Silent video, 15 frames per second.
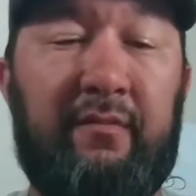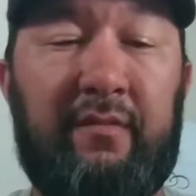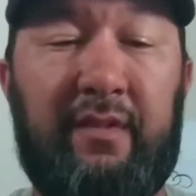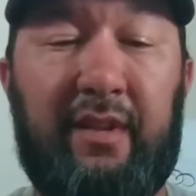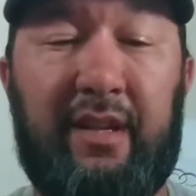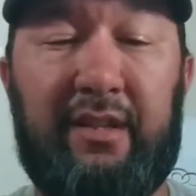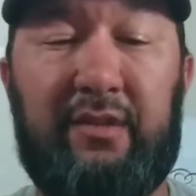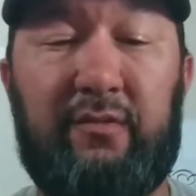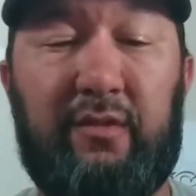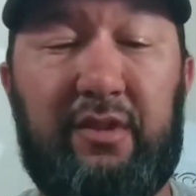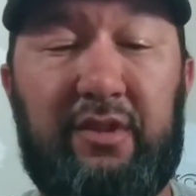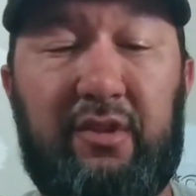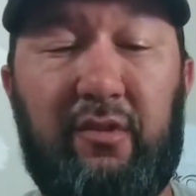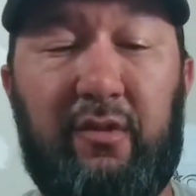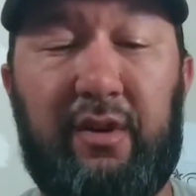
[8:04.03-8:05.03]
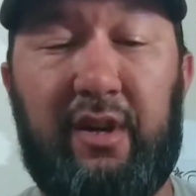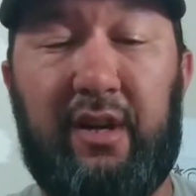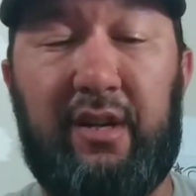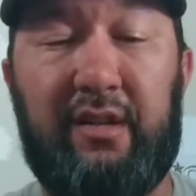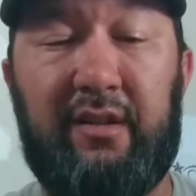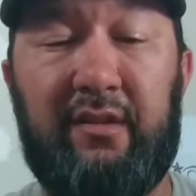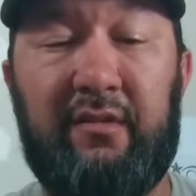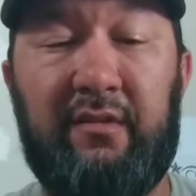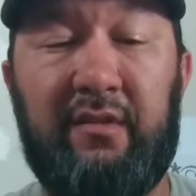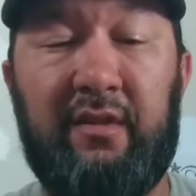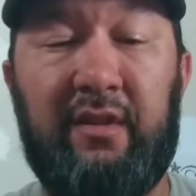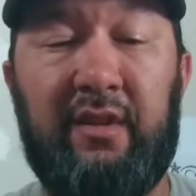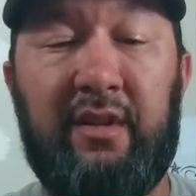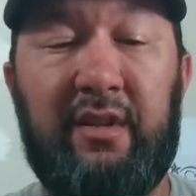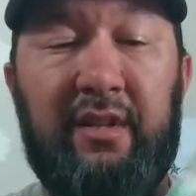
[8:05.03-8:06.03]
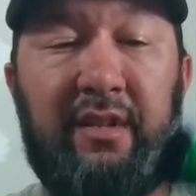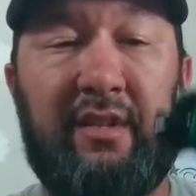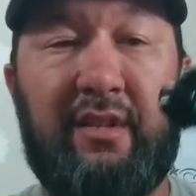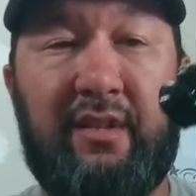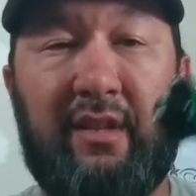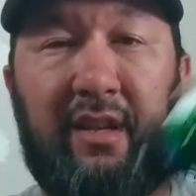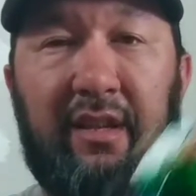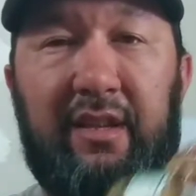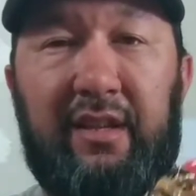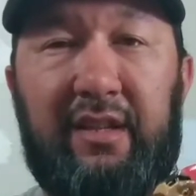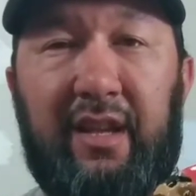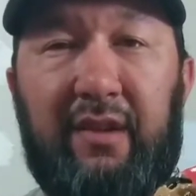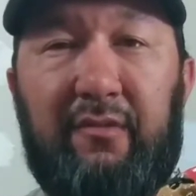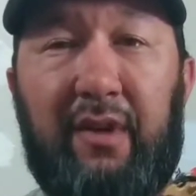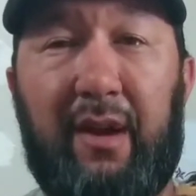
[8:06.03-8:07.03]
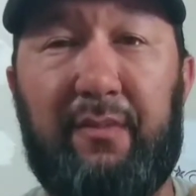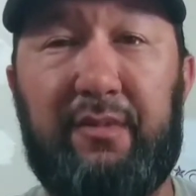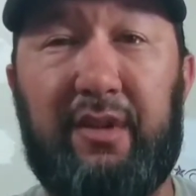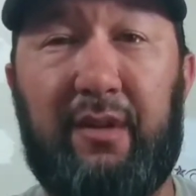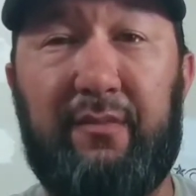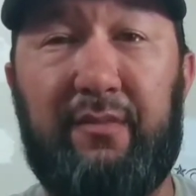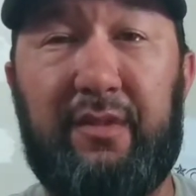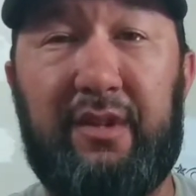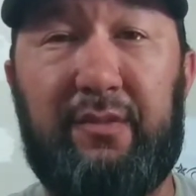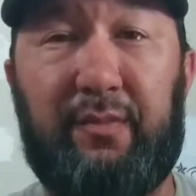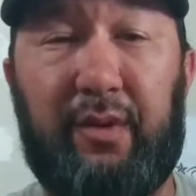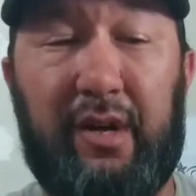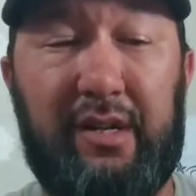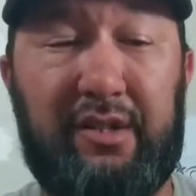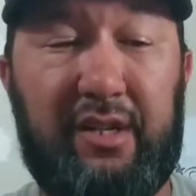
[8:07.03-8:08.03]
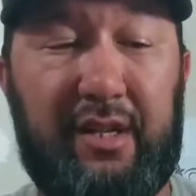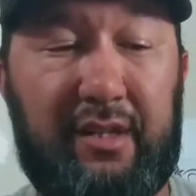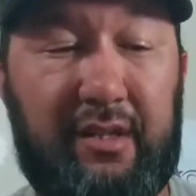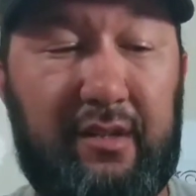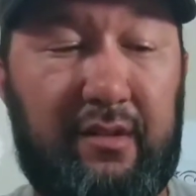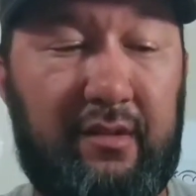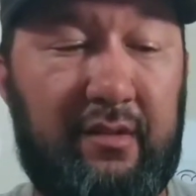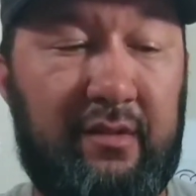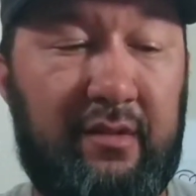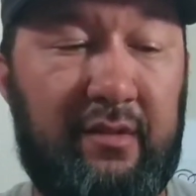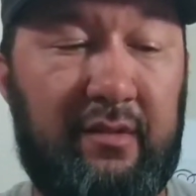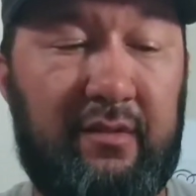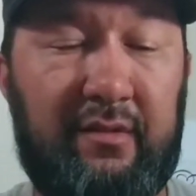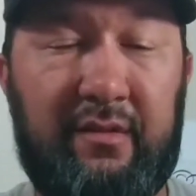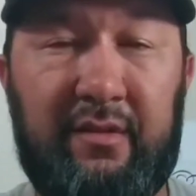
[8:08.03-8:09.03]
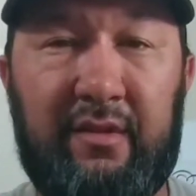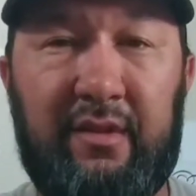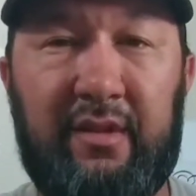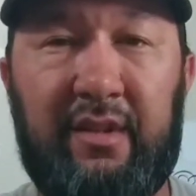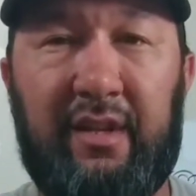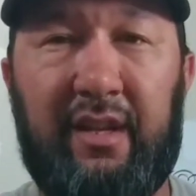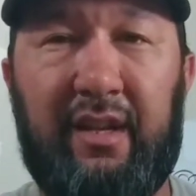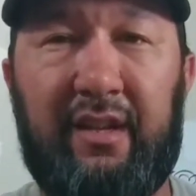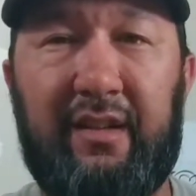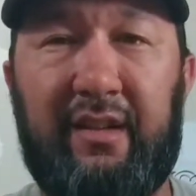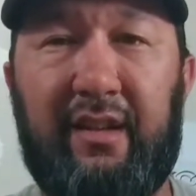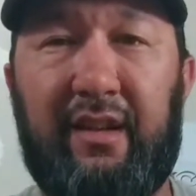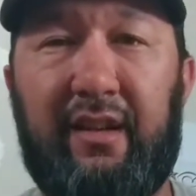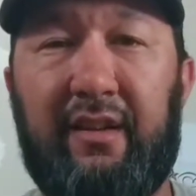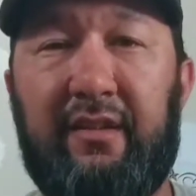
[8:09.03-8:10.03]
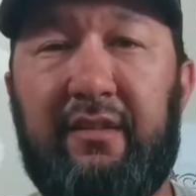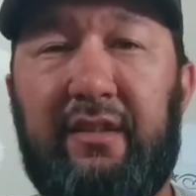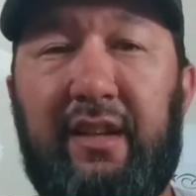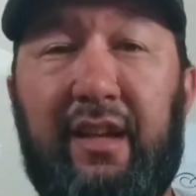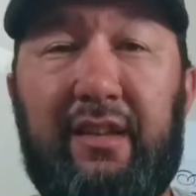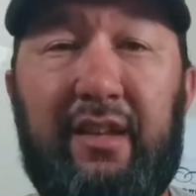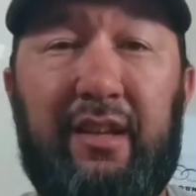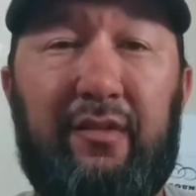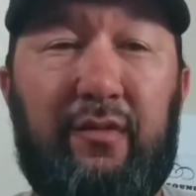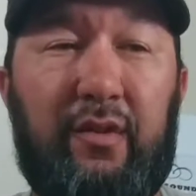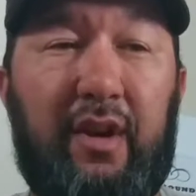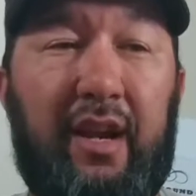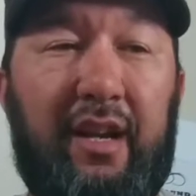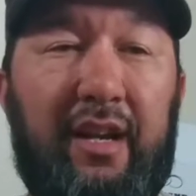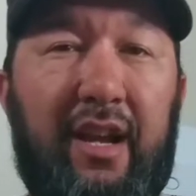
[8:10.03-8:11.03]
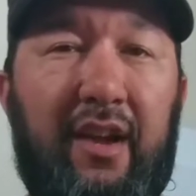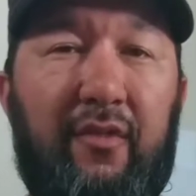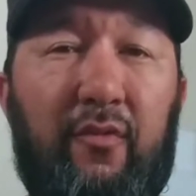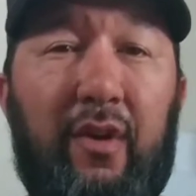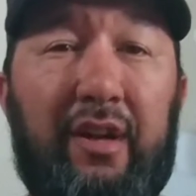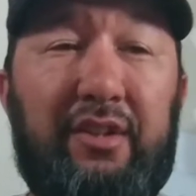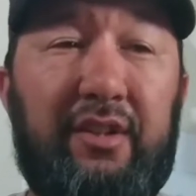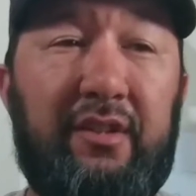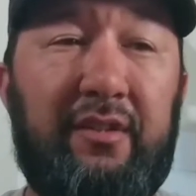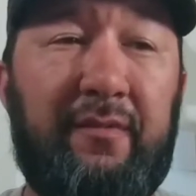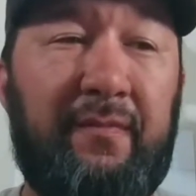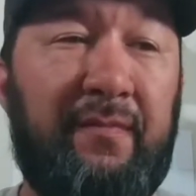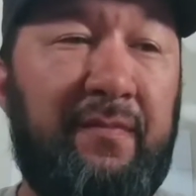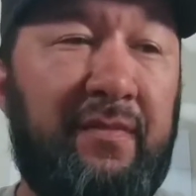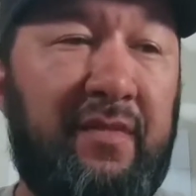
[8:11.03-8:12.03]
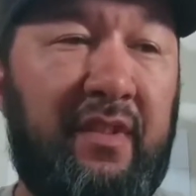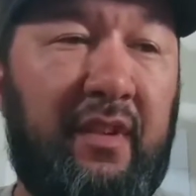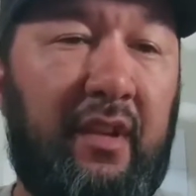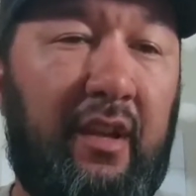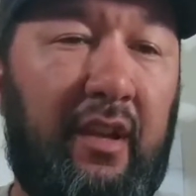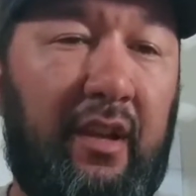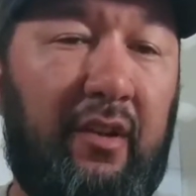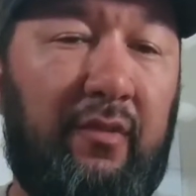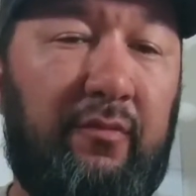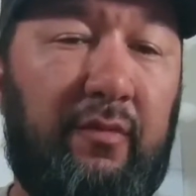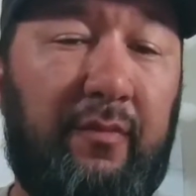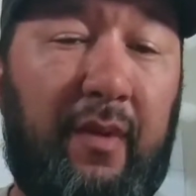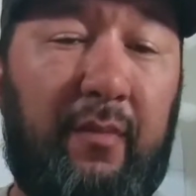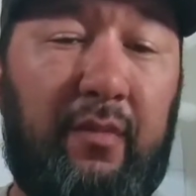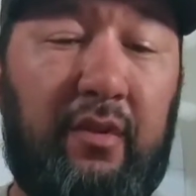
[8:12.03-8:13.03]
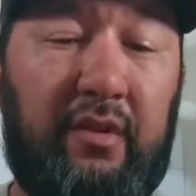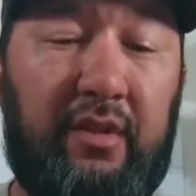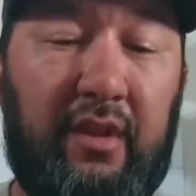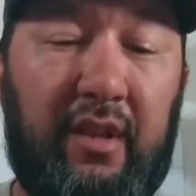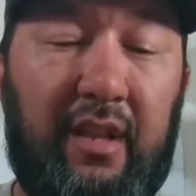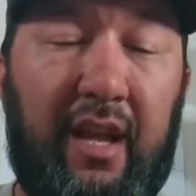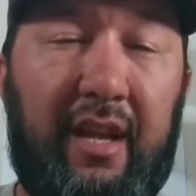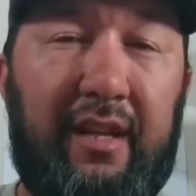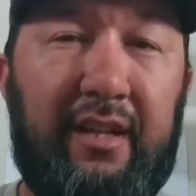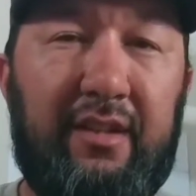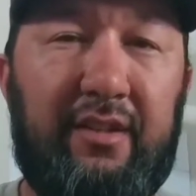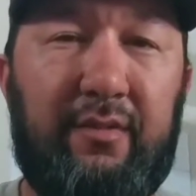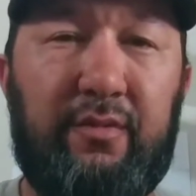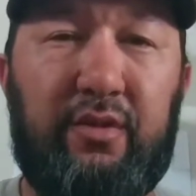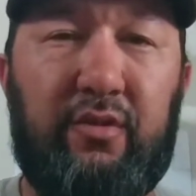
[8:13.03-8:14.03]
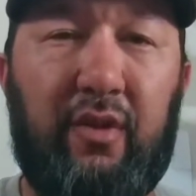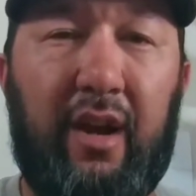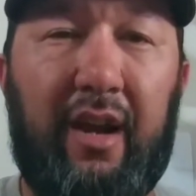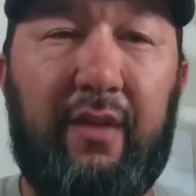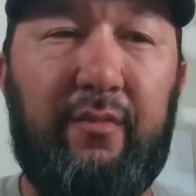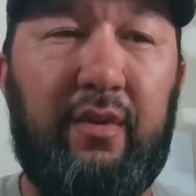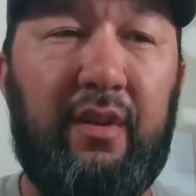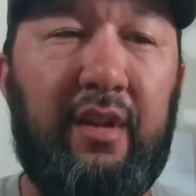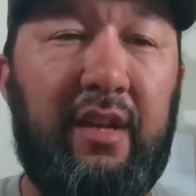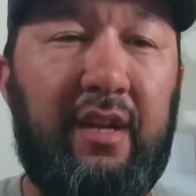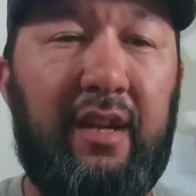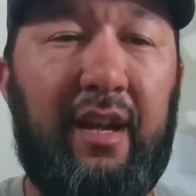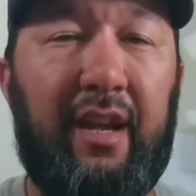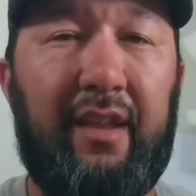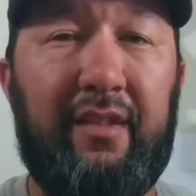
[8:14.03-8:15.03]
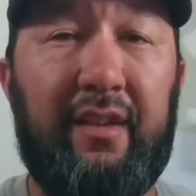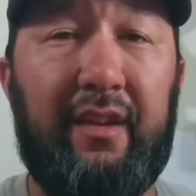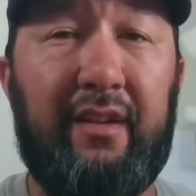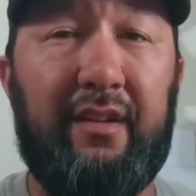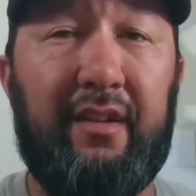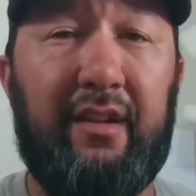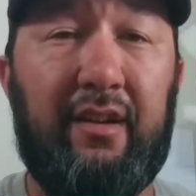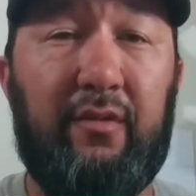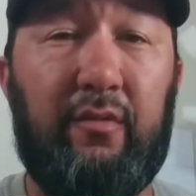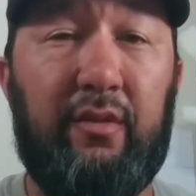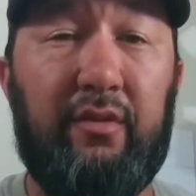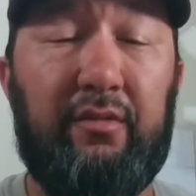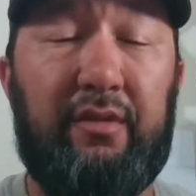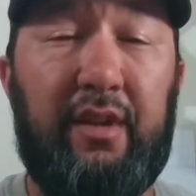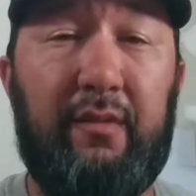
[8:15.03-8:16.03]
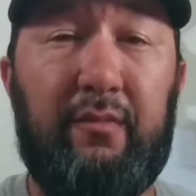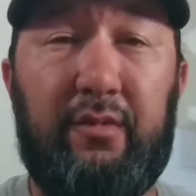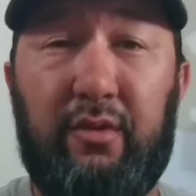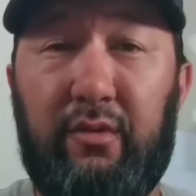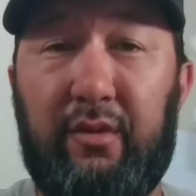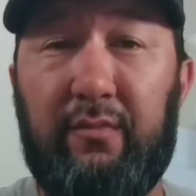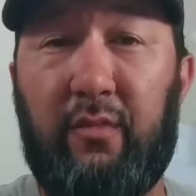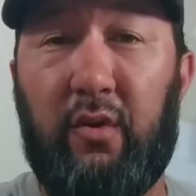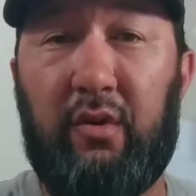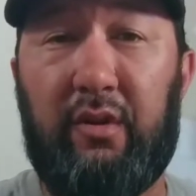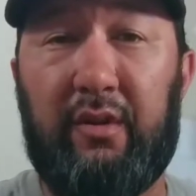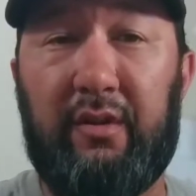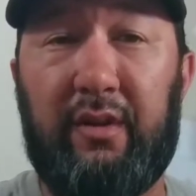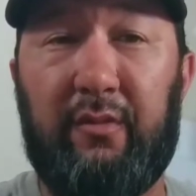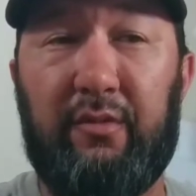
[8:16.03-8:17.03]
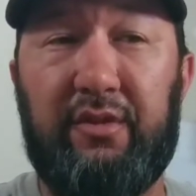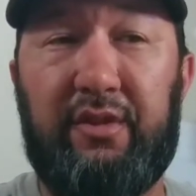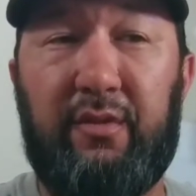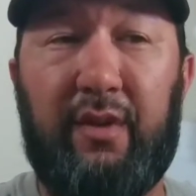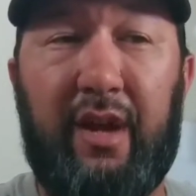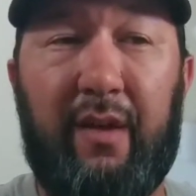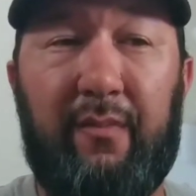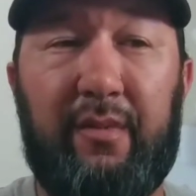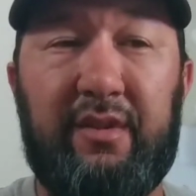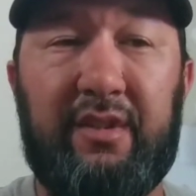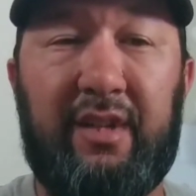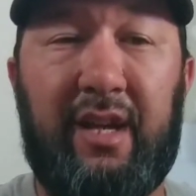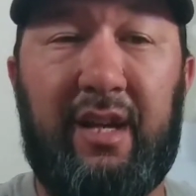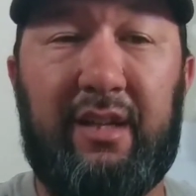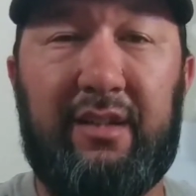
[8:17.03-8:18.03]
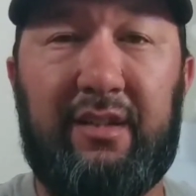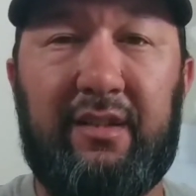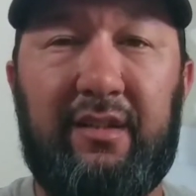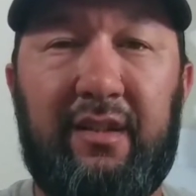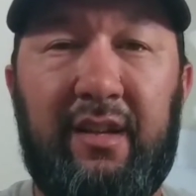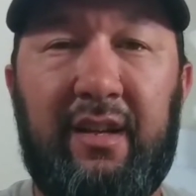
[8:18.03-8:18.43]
that's what's going on. I think that wraps up this project. And thanks for hanging out and watching. Remember to like and subscribe, and then we'll keep doing more, and we'll see what happens next,